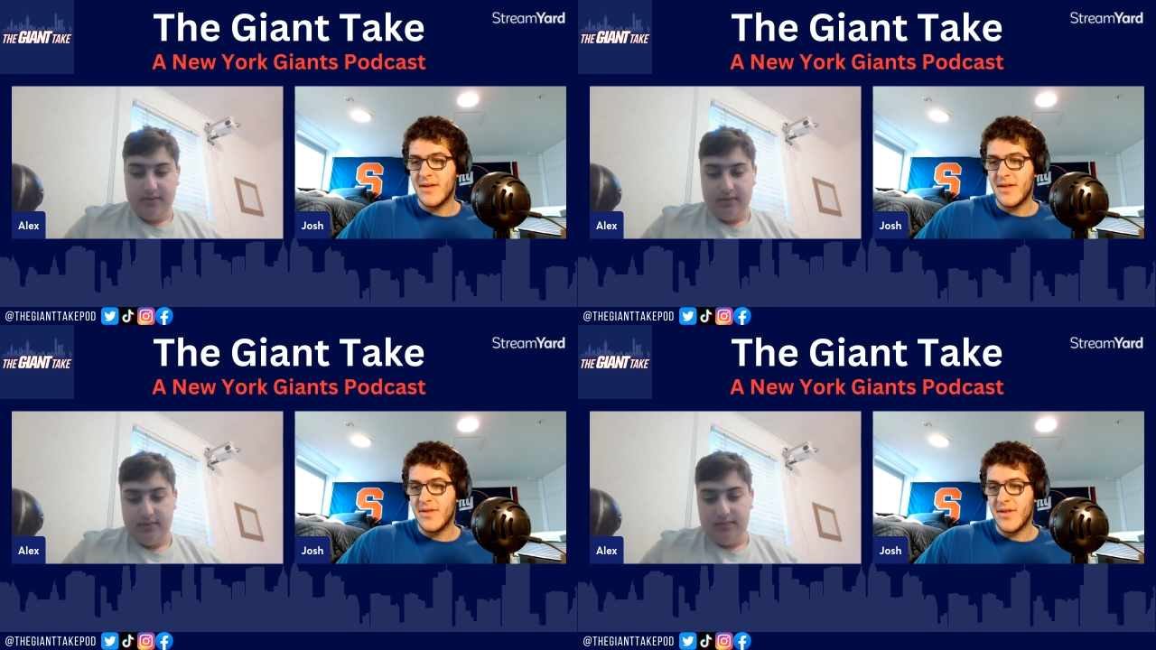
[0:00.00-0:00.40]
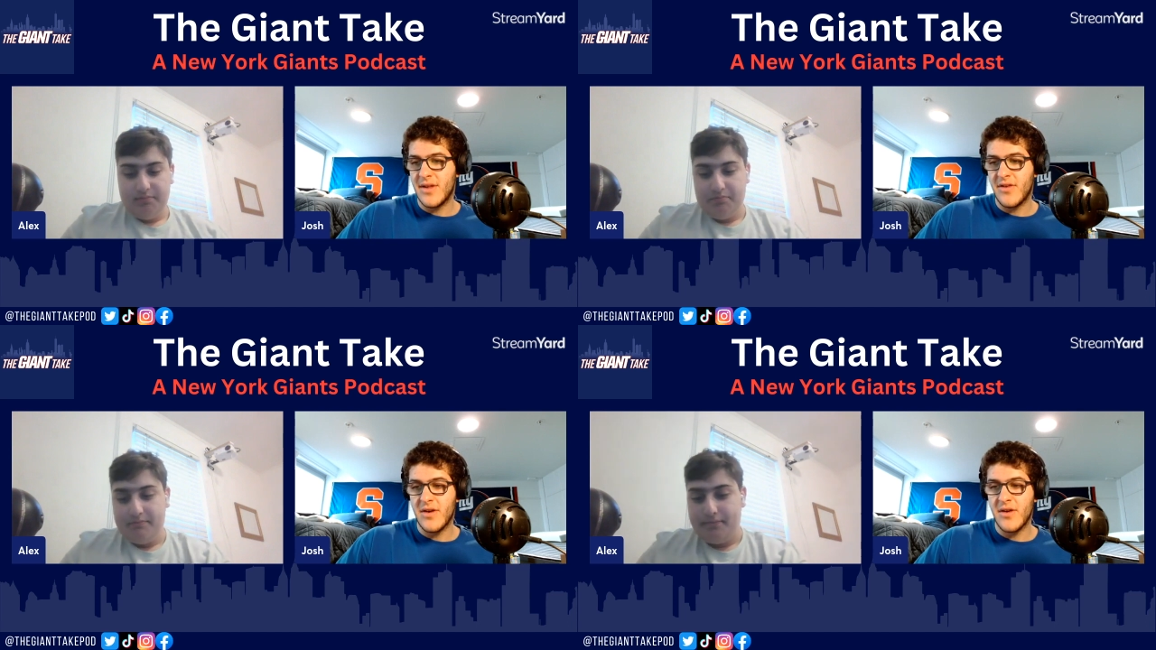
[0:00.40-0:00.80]
Speaker 1: this
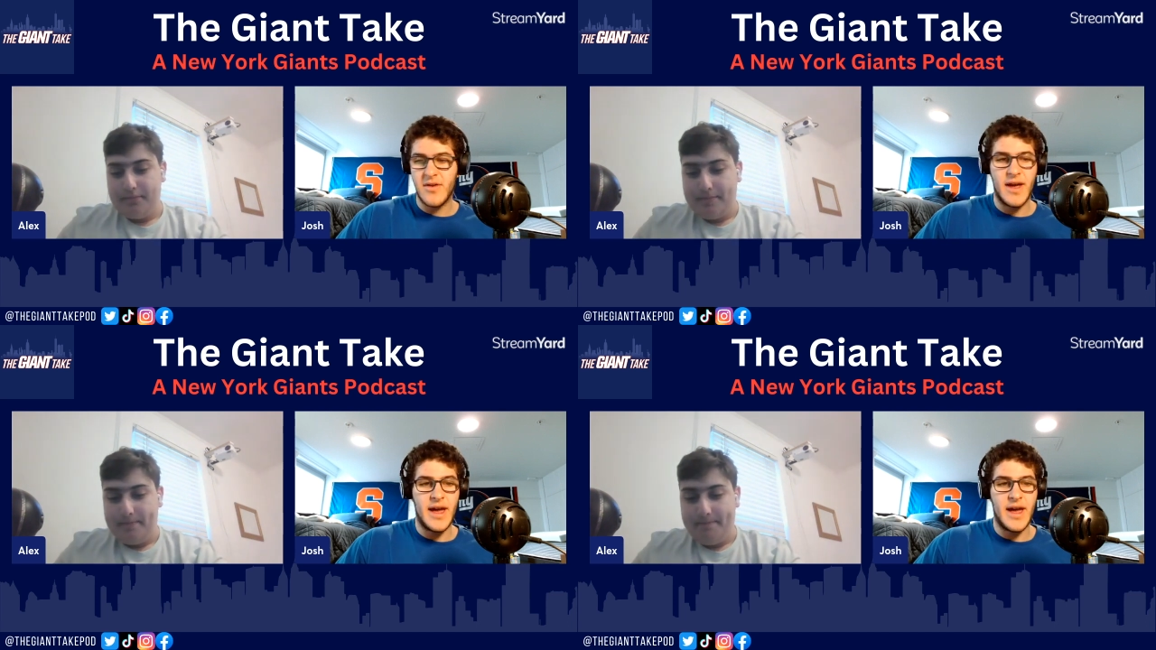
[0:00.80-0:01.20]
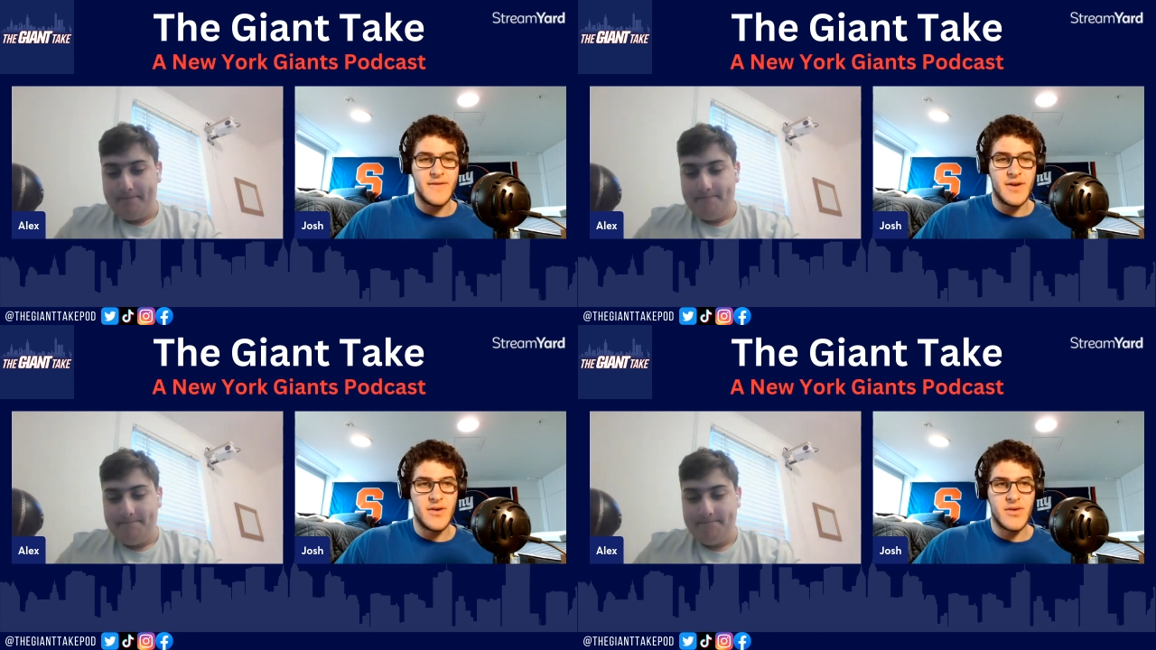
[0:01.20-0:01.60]
year's
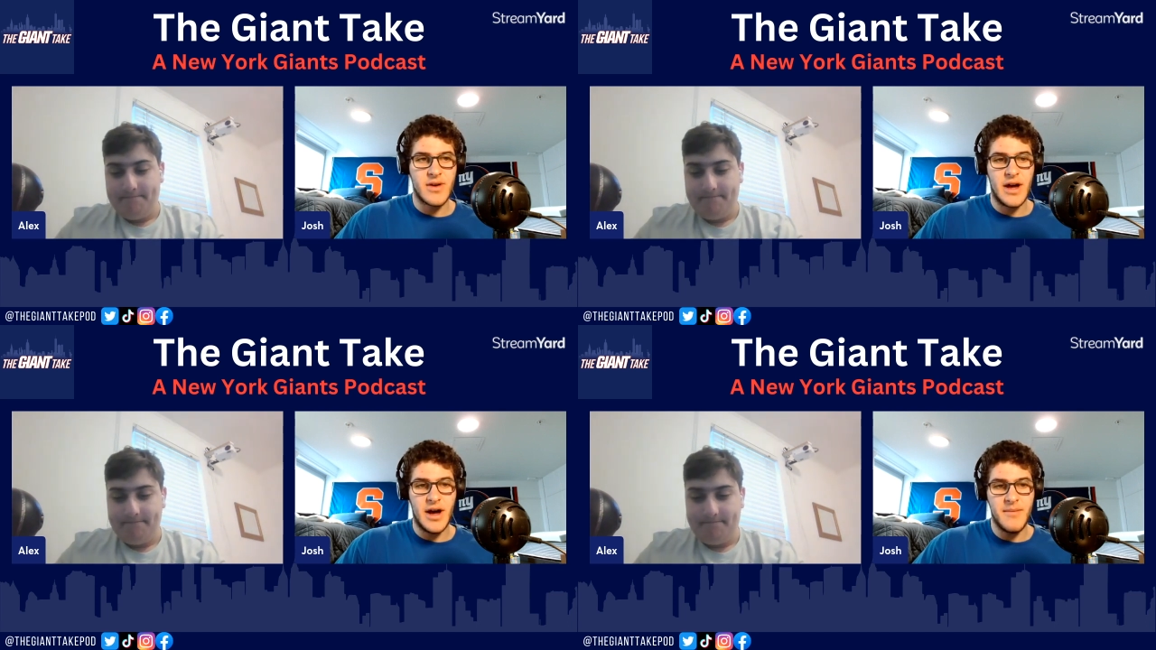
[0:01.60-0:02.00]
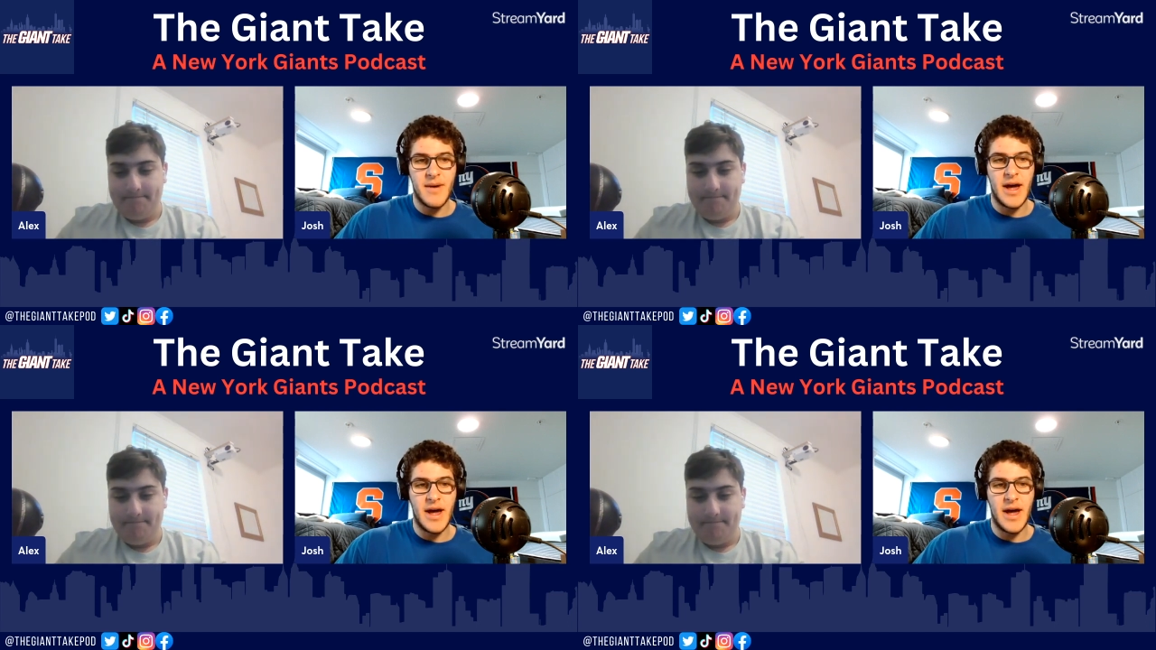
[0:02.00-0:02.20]
NFL Combine.